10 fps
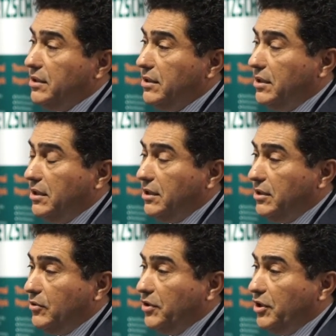
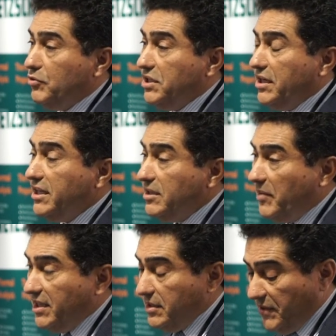or using
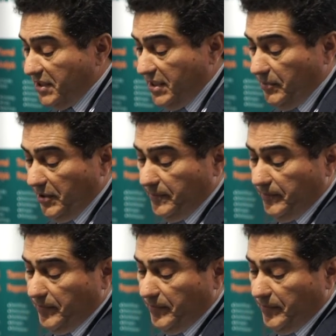antibodies, for example.